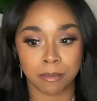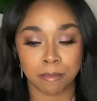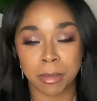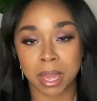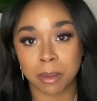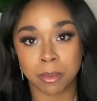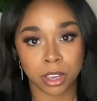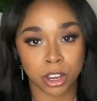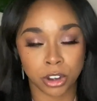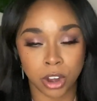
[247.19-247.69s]

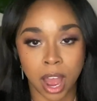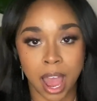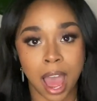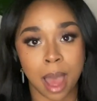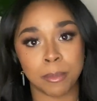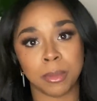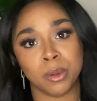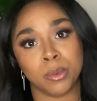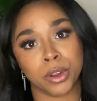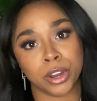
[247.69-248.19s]
maybe you're not
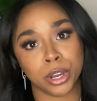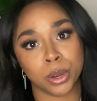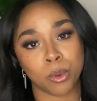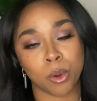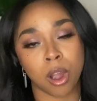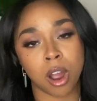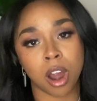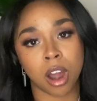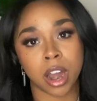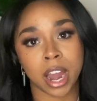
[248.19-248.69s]
happy where you
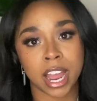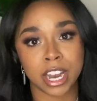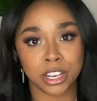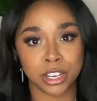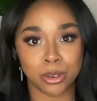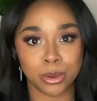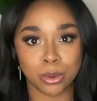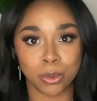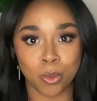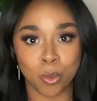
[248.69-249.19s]
are and
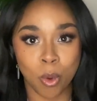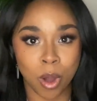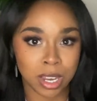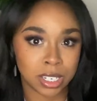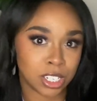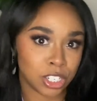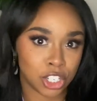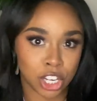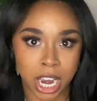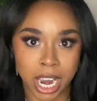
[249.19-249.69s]
you want
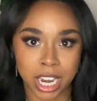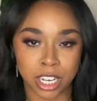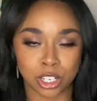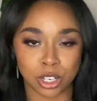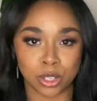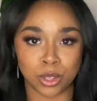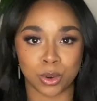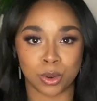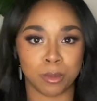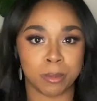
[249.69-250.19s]
to change a
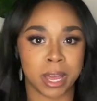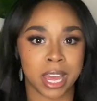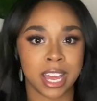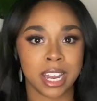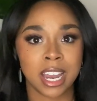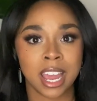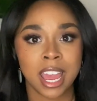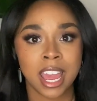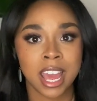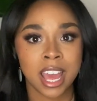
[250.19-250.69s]
little bit,